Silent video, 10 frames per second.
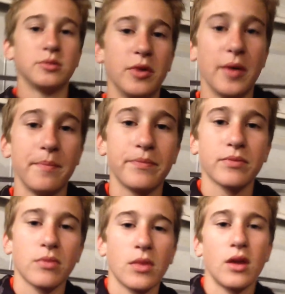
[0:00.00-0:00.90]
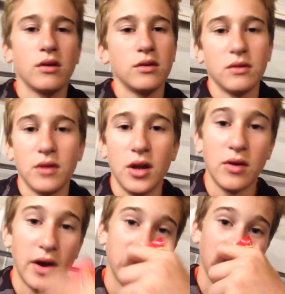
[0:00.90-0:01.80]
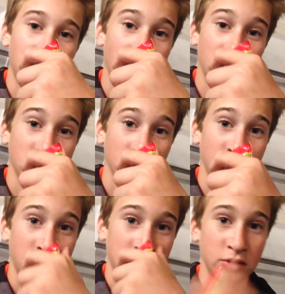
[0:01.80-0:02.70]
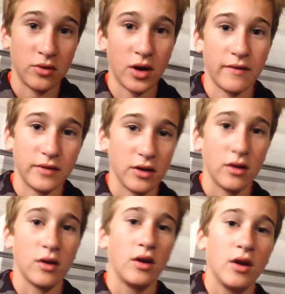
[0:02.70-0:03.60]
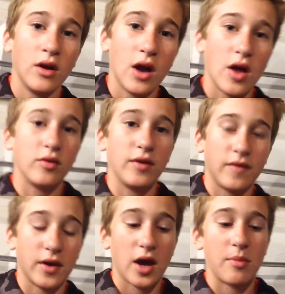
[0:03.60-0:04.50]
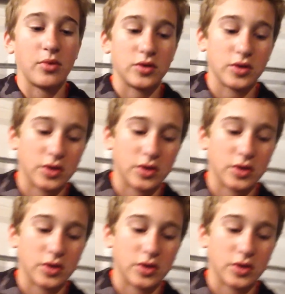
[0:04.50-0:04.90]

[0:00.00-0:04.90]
but they don't have any pressure release, so you have to either leave the cap loose or